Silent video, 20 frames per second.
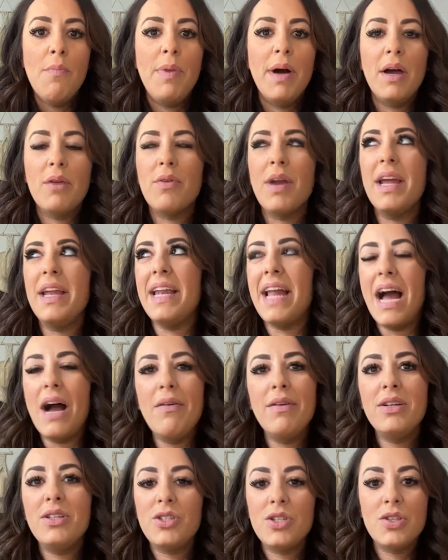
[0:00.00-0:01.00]
but right
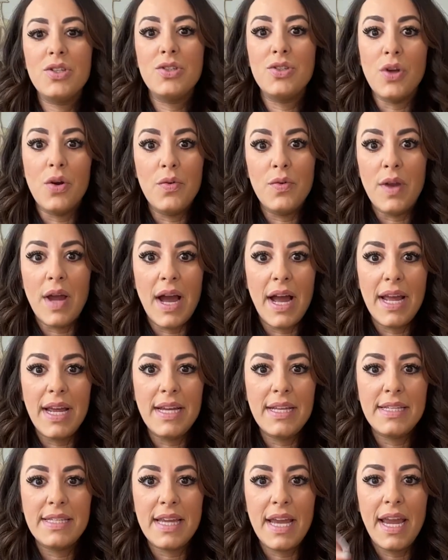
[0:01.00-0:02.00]
now it's just so
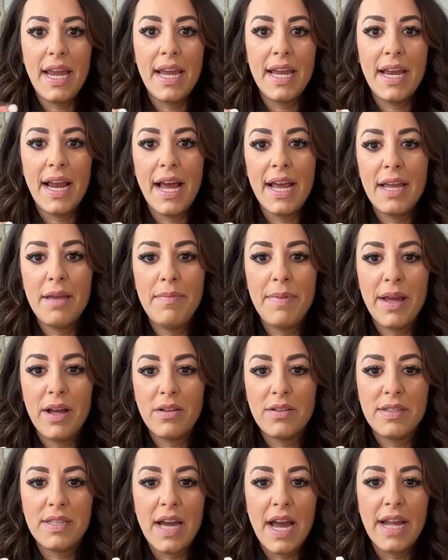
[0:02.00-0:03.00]
nice and I can be
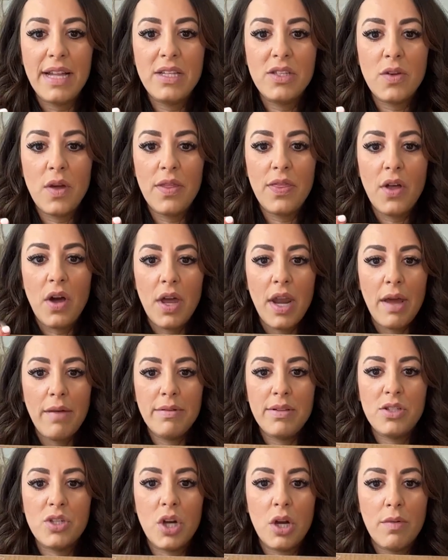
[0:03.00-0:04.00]
outside, so I thought I
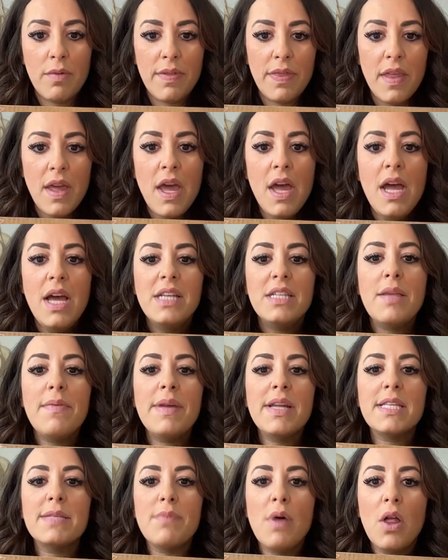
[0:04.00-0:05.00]
would start with
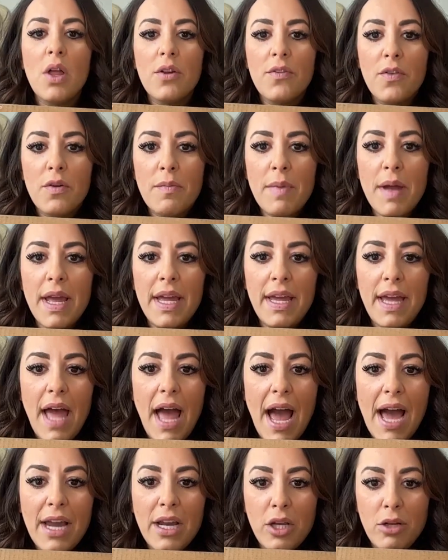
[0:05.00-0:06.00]
something smaller for my
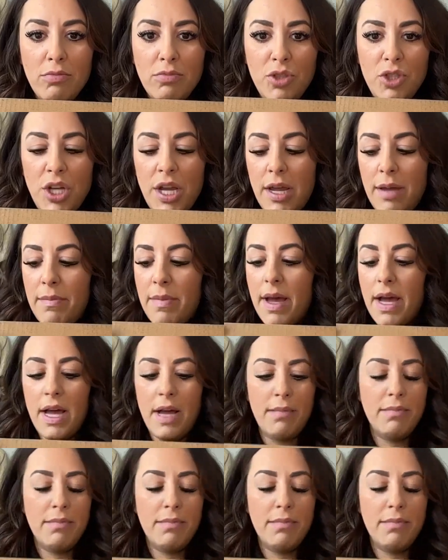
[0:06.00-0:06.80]
at-home gym.